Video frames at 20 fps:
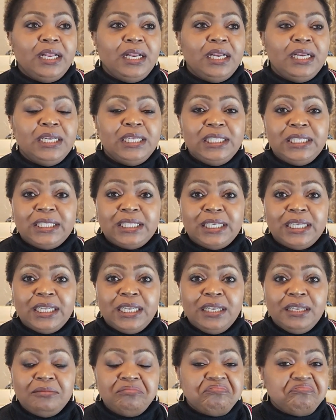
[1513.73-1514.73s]

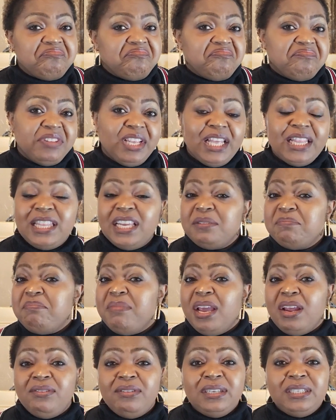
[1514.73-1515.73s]
Literally, that
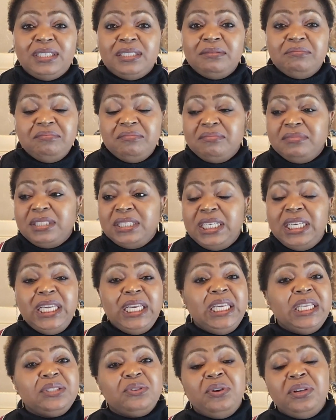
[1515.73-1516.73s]
marriage,
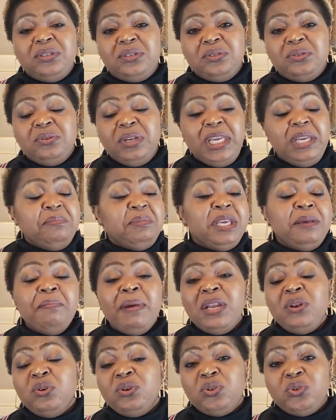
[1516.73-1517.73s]
he is going to do. He, he
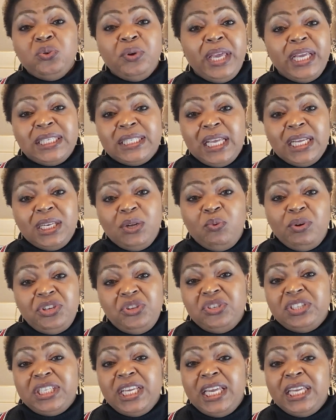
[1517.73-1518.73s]
might not do exactly what
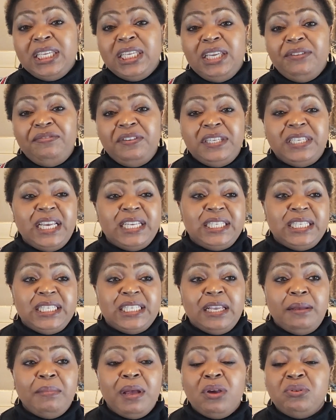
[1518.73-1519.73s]
you're saying. If he does this,
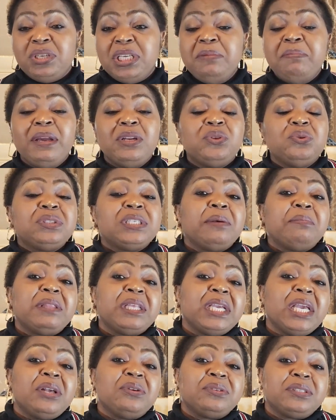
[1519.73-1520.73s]
I'm out. He might do
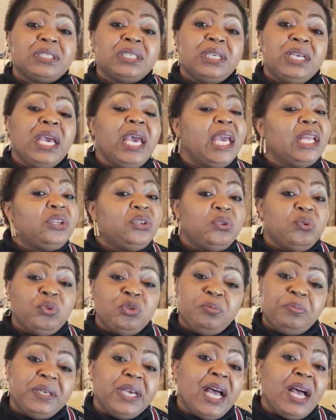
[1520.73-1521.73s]
something else, and you will
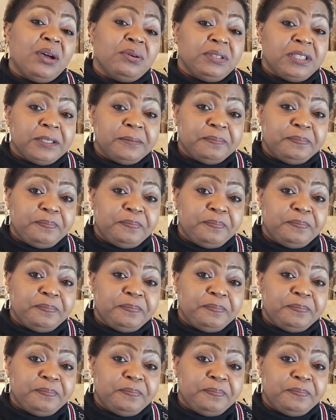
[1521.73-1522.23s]
be out.